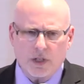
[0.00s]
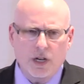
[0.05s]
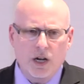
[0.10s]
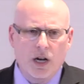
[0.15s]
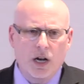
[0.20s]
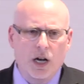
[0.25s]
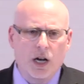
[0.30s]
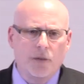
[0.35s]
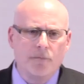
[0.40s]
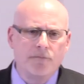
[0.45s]

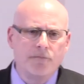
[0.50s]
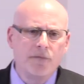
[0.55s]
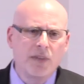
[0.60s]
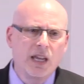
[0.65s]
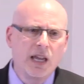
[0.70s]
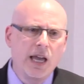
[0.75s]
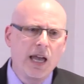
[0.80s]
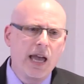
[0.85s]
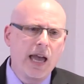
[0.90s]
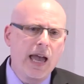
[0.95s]
But
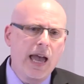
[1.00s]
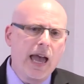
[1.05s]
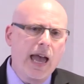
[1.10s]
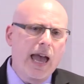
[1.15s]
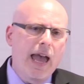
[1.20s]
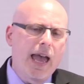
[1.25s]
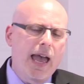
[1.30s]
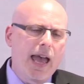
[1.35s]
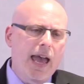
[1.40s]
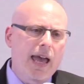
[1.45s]

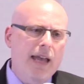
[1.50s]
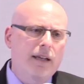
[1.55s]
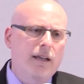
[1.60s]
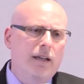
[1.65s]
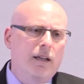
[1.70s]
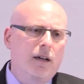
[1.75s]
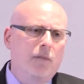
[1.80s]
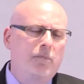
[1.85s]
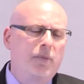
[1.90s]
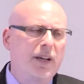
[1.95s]

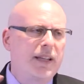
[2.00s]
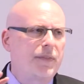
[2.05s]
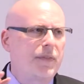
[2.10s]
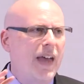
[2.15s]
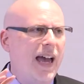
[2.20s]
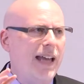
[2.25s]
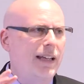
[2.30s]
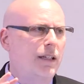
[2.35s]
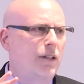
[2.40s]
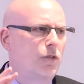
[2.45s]

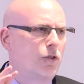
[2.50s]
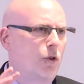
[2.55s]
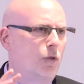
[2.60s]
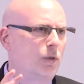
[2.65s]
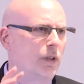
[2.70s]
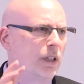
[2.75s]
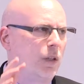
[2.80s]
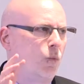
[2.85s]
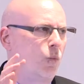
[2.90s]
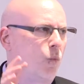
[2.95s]
that is
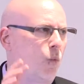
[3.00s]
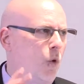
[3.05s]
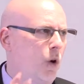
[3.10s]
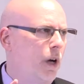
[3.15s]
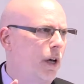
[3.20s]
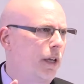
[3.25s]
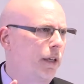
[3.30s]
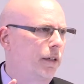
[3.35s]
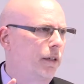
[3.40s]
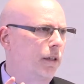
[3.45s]
only
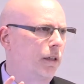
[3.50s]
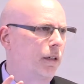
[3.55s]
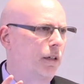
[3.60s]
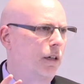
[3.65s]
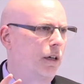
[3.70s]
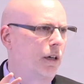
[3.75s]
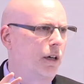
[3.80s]
one